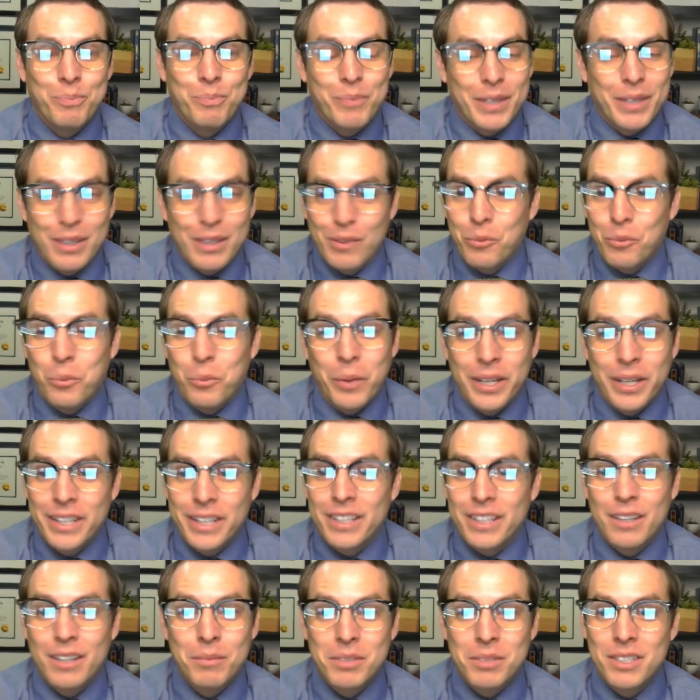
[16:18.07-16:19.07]
when it
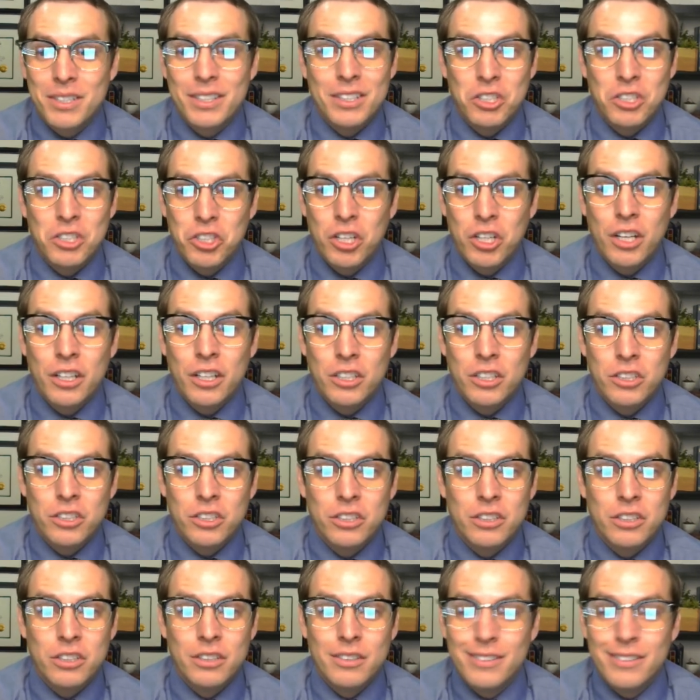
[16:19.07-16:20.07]
comes to the
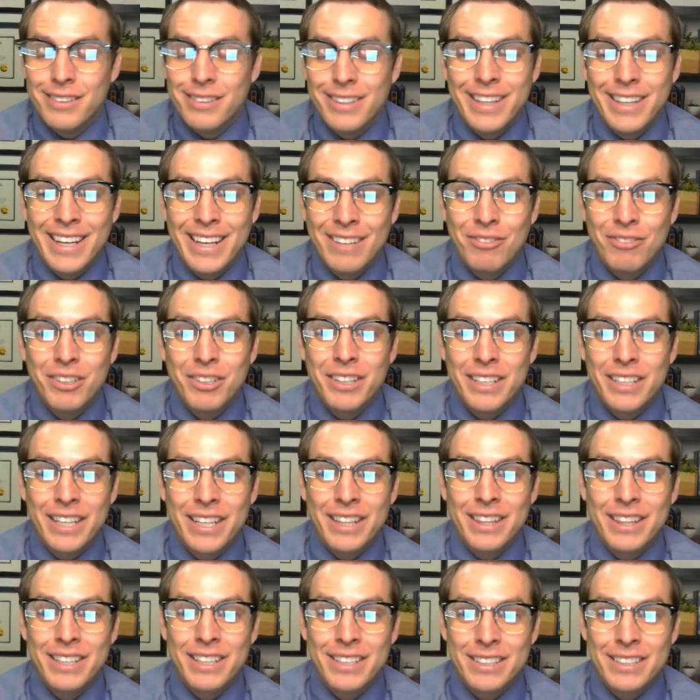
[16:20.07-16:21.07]
judge, they really
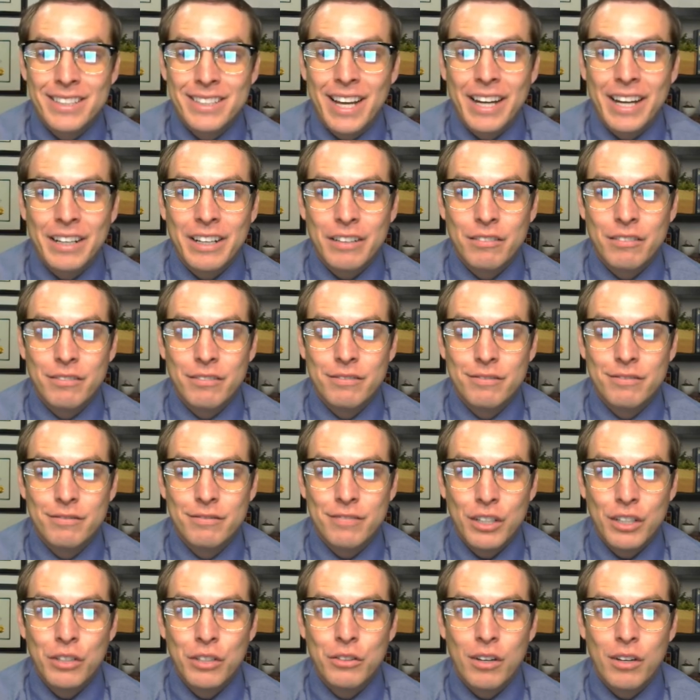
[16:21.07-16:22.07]
get the deciding
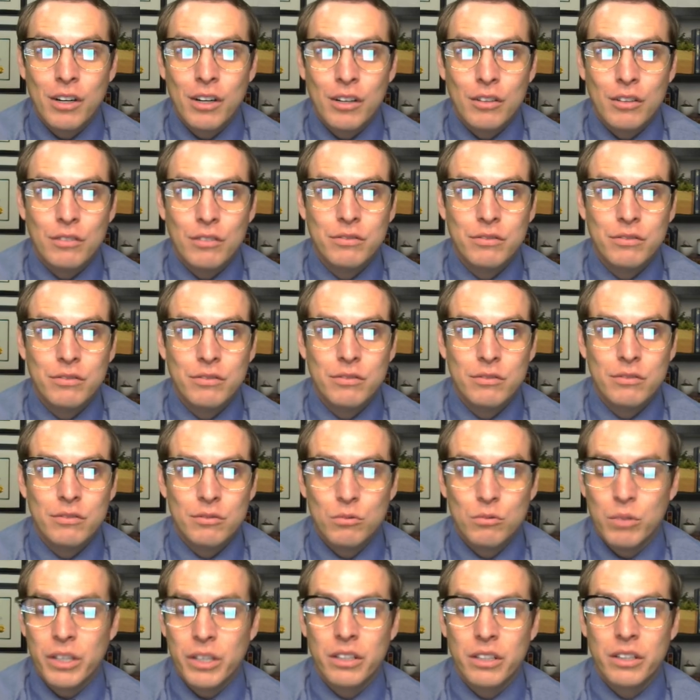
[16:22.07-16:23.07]
vote of
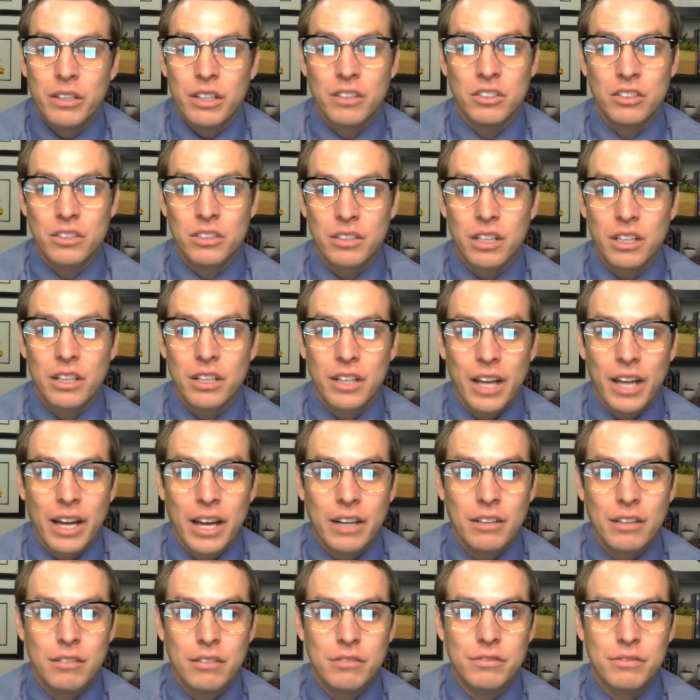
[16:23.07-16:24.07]
whether they're just going to kind
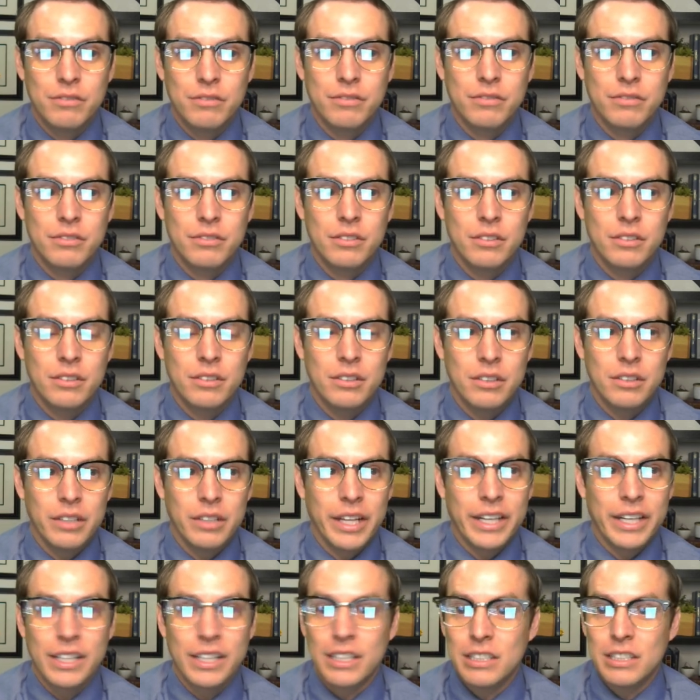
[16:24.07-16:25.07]
of
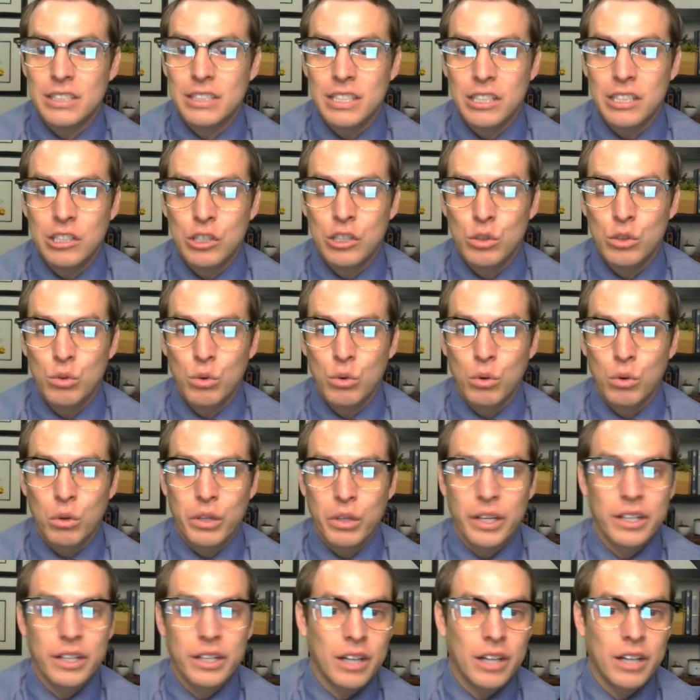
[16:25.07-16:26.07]
let it continue or
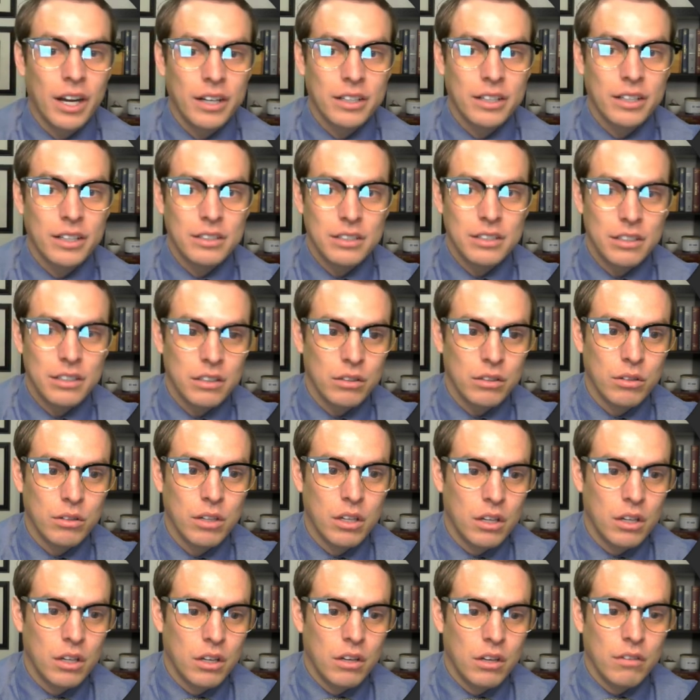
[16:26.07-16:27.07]
let it not continue.
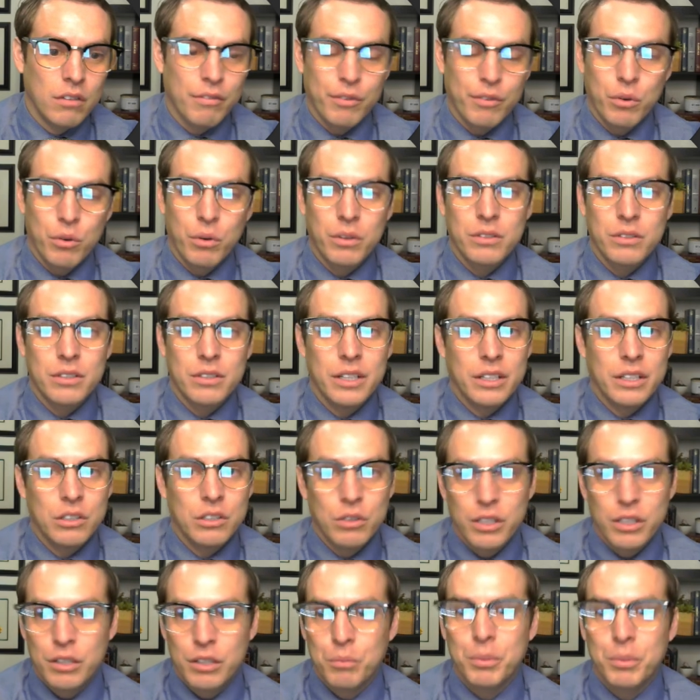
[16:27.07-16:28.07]
Of course, then you
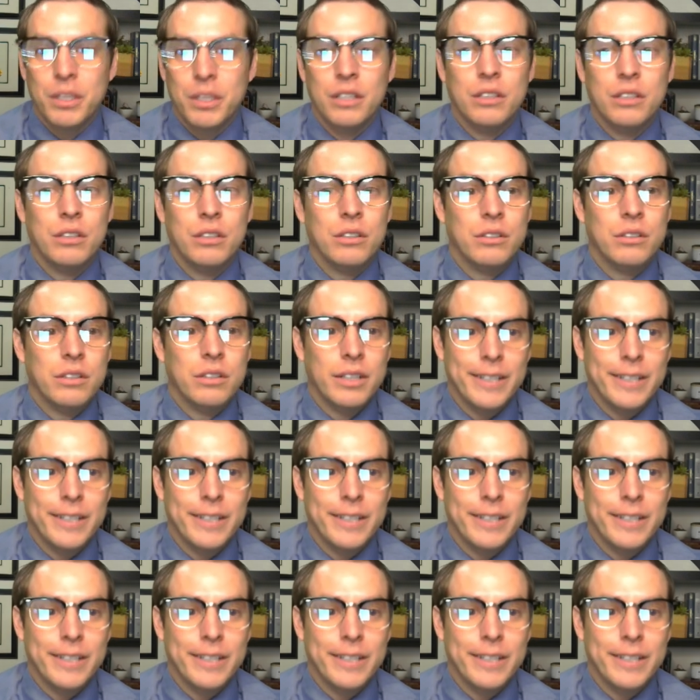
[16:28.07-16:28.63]
can appeal,